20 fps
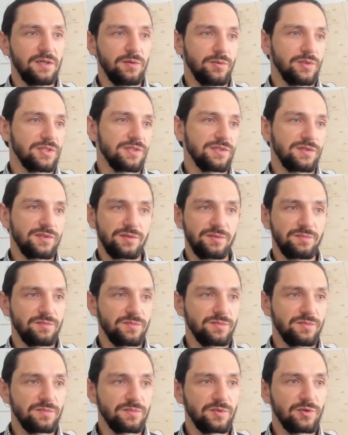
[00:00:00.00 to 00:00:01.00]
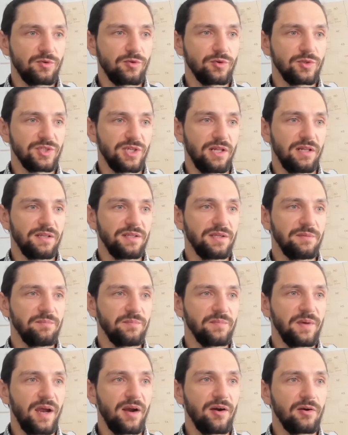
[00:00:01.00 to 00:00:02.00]
which is crucial at
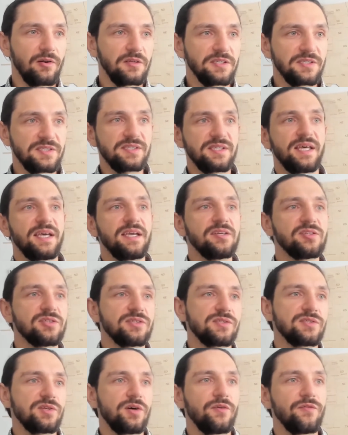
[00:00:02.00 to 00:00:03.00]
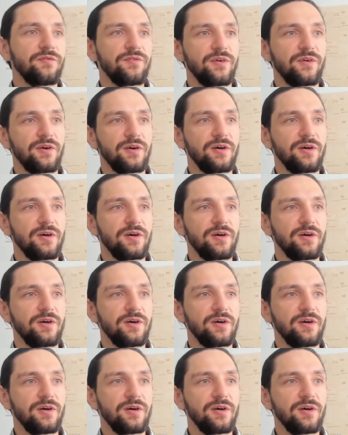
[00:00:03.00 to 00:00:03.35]
the early stages of